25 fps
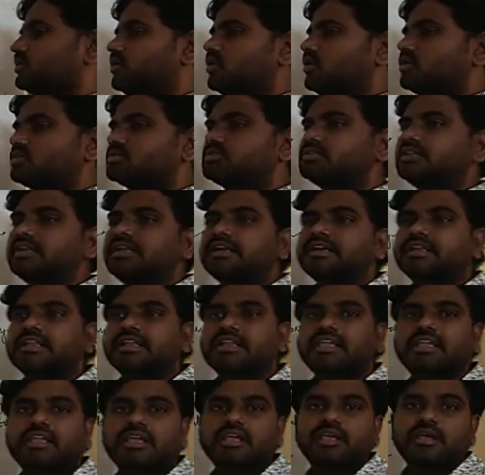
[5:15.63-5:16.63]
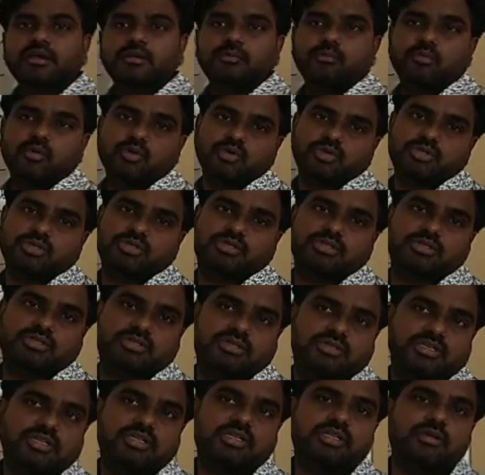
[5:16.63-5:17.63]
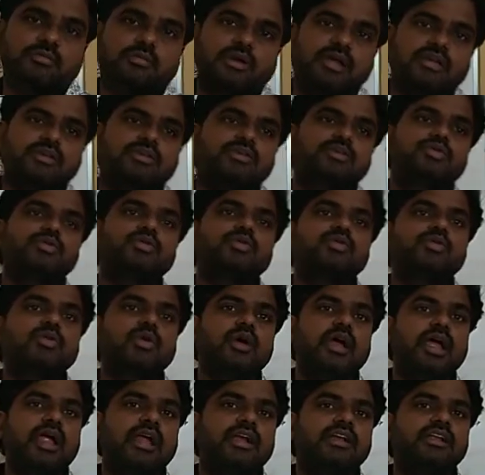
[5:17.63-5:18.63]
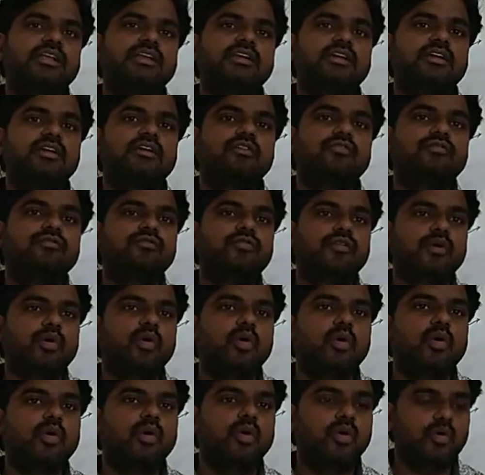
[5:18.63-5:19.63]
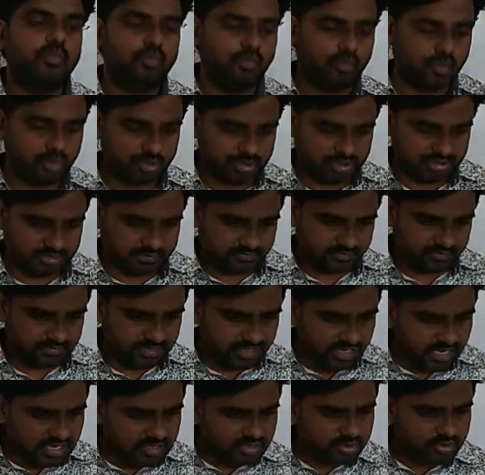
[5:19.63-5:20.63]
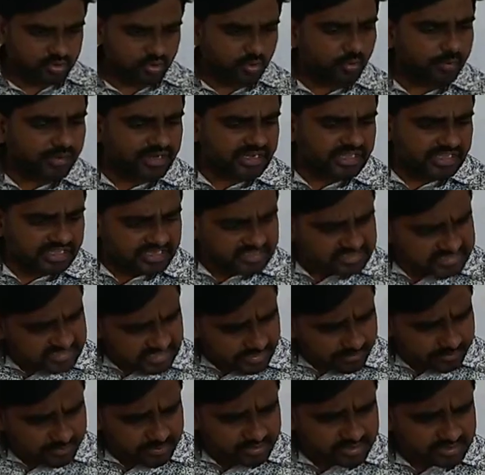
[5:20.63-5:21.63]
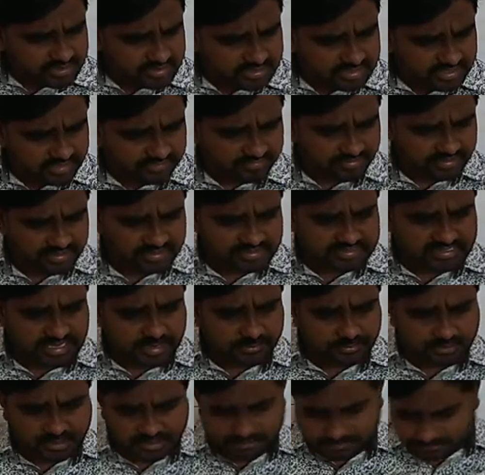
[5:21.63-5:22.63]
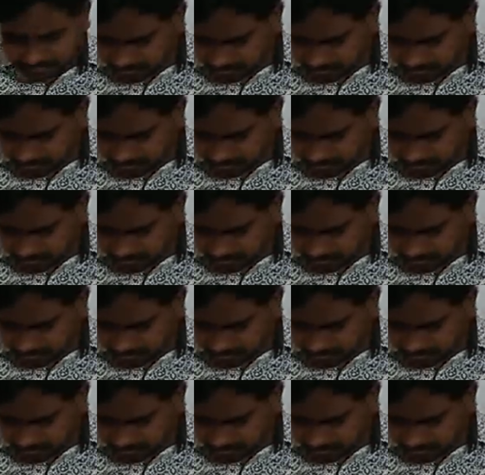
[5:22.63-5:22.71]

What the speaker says: oscillatory motion, nothing but to and fro motion. There are so many examples. Say for example,